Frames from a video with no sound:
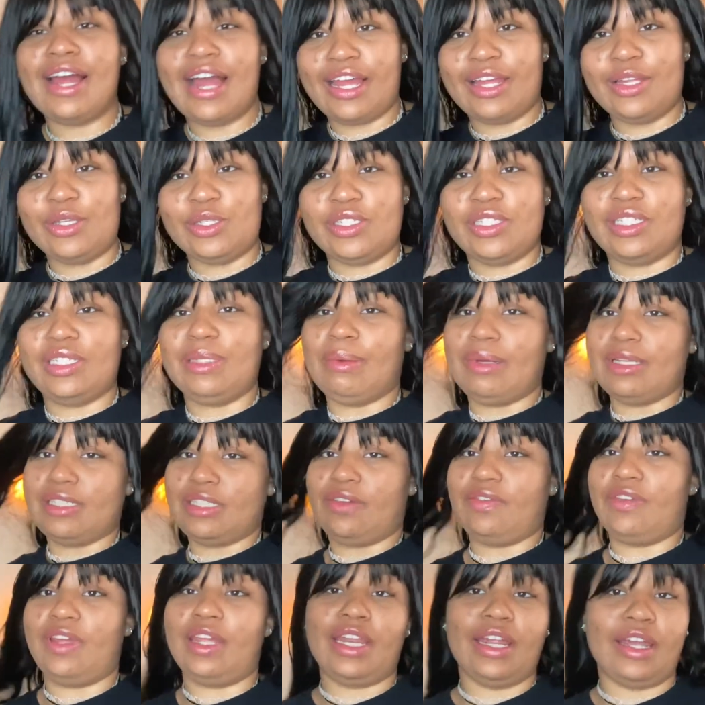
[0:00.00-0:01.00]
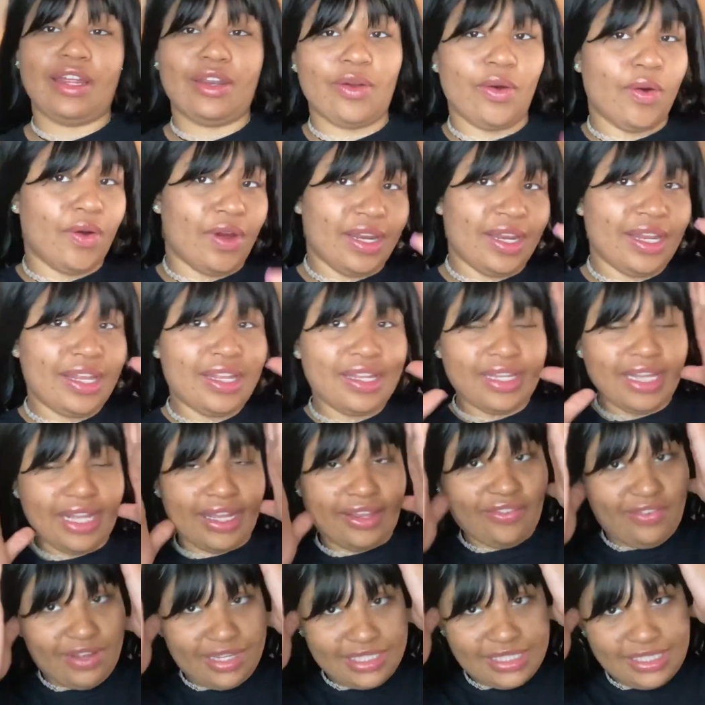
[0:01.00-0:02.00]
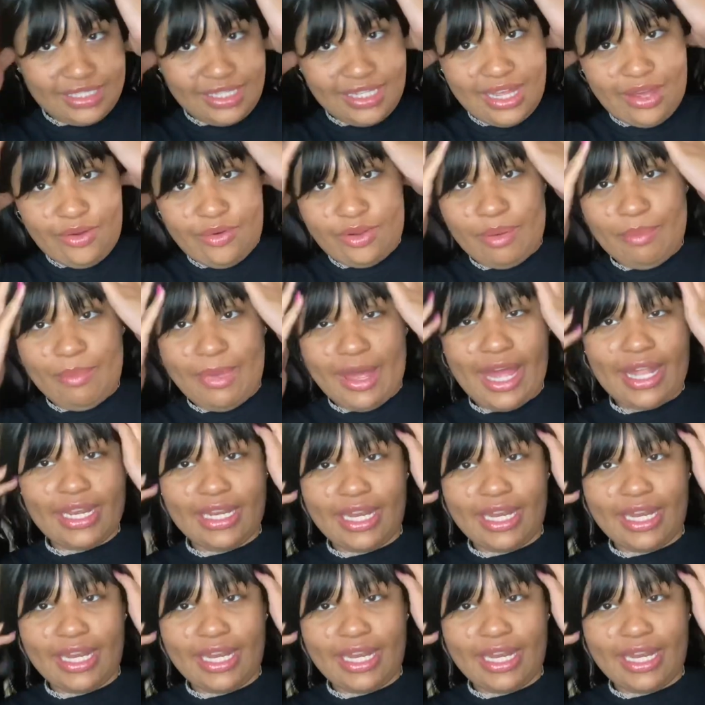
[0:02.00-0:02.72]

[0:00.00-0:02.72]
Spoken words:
I can just see myself getting annoyed. Like if I see that on a bad